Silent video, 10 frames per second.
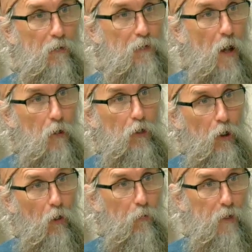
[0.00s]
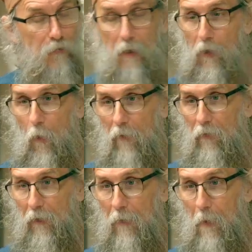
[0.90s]
tell you that they know
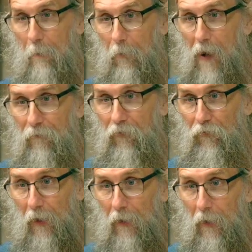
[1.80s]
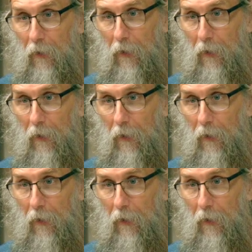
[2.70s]
everything about prophecy